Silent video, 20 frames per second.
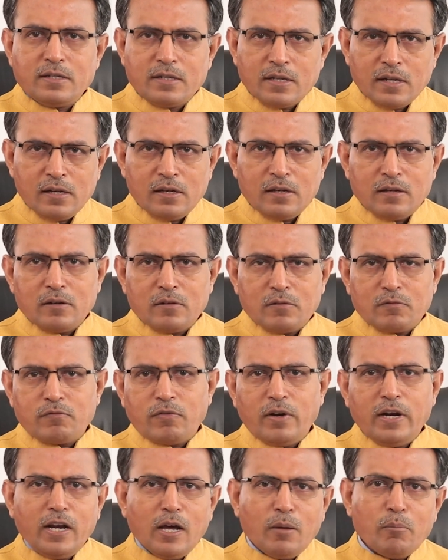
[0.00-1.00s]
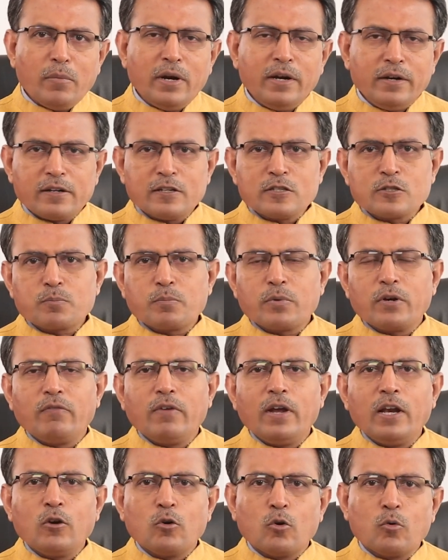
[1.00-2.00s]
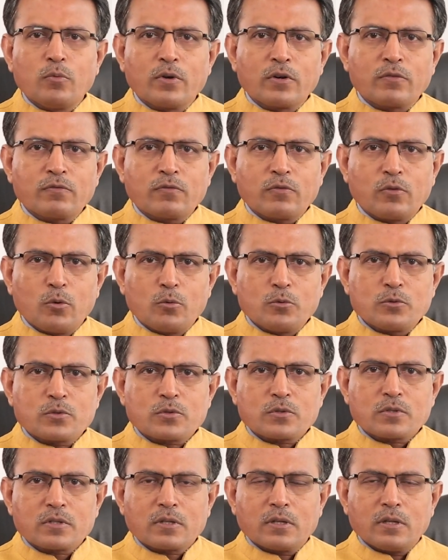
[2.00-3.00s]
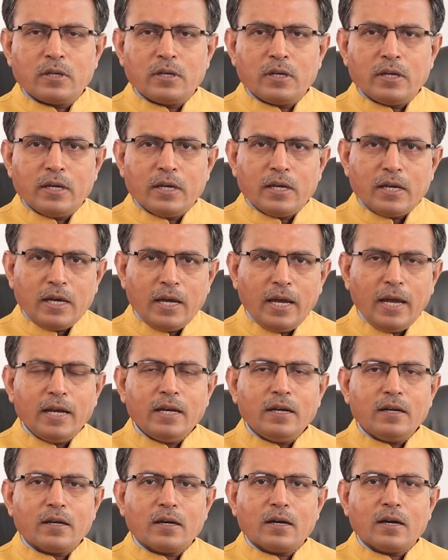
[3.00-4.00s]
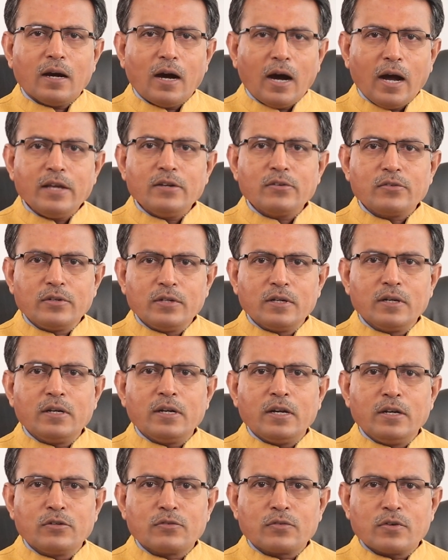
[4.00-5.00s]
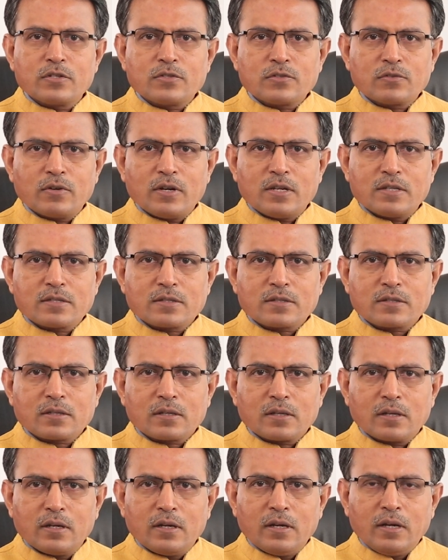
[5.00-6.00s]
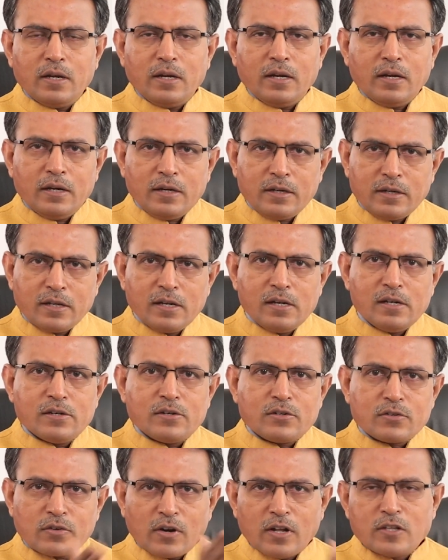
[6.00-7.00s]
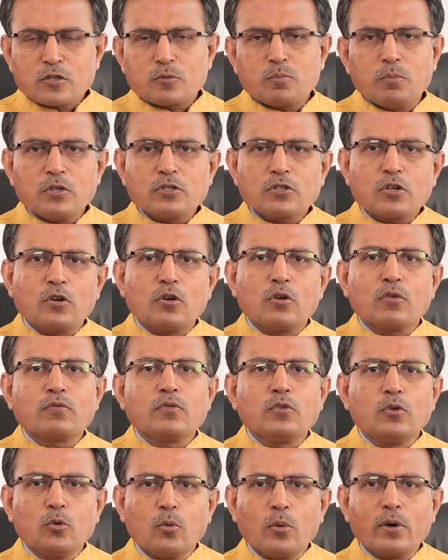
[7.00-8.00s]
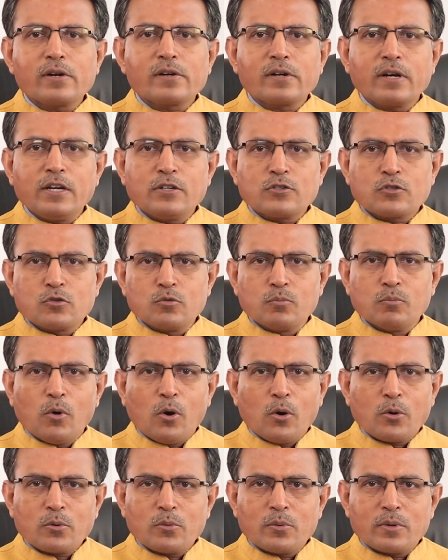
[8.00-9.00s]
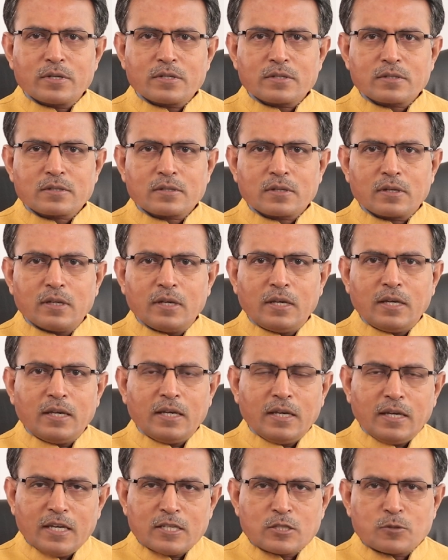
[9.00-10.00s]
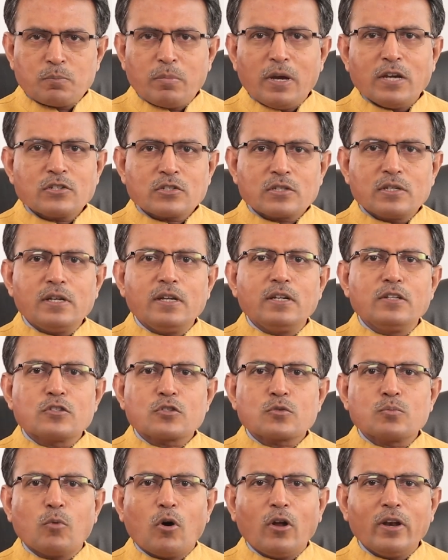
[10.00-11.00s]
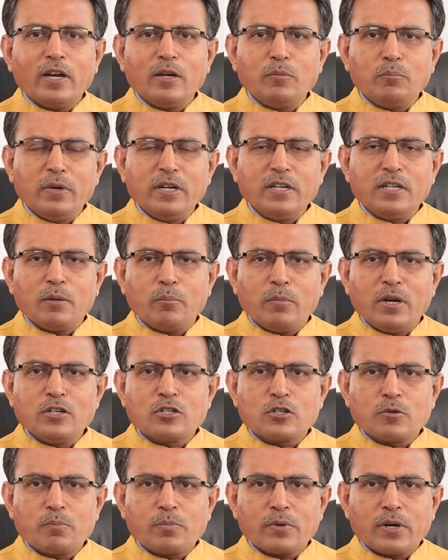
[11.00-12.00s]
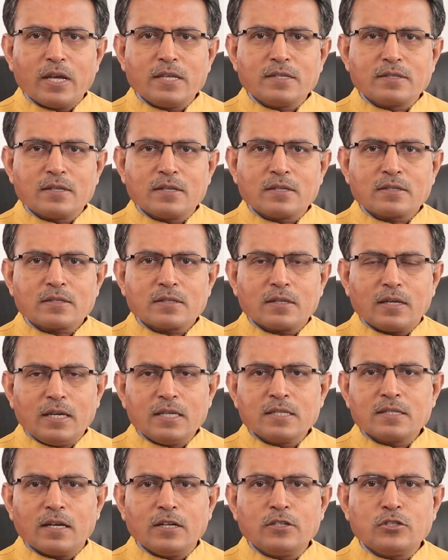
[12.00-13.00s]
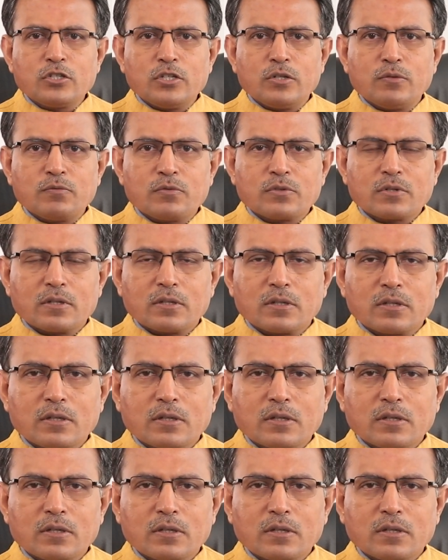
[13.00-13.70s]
till fundamentals prevail over flows, and high real interest rates till transmission of lower rates to borrowers, especially in small and medium enterprises, is achieved.